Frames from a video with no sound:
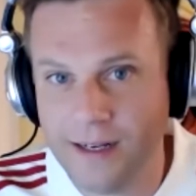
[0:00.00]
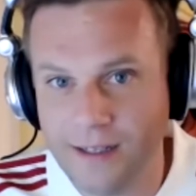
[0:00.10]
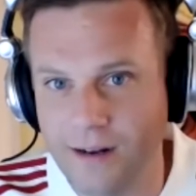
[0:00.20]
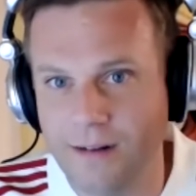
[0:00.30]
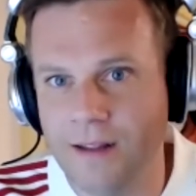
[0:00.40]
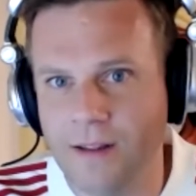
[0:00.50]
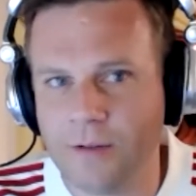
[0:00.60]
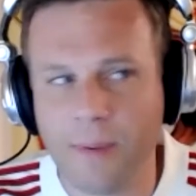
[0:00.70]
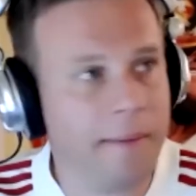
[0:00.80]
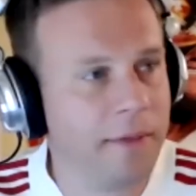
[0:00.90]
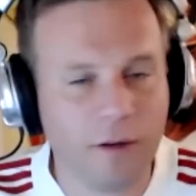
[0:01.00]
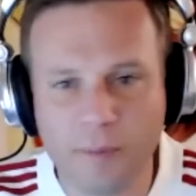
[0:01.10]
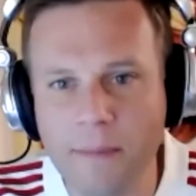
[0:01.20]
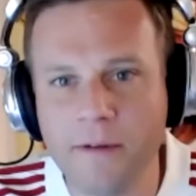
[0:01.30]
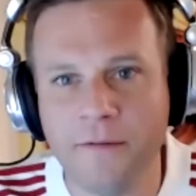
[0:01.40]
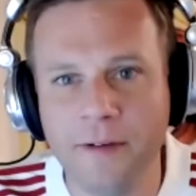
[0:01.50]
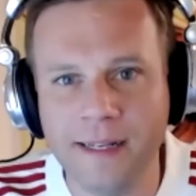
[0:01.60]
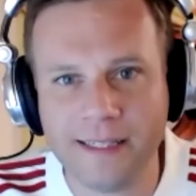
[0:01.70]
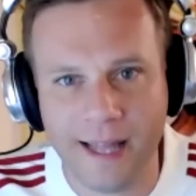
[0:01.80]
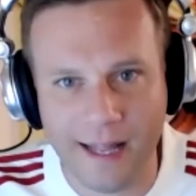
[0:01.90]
You know, there's probably there's probably fitness